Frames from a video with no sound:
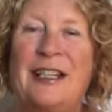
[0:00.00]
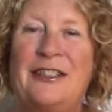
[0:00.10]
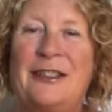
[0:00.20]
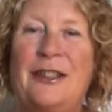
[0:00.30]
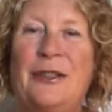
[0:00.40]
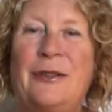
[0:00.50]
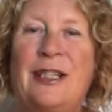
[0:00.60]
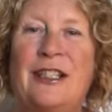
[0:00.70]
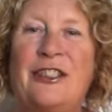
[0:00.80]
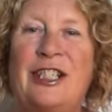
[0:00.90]
so that you can
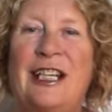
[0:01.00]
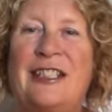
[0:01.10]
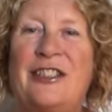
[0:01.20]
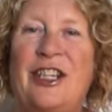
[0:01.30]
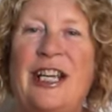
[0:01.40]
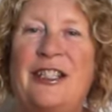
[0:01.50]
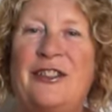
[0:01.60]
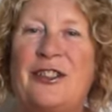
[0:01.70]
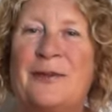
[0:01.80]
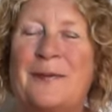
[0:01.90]
actually
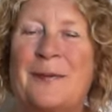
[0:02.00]
exchange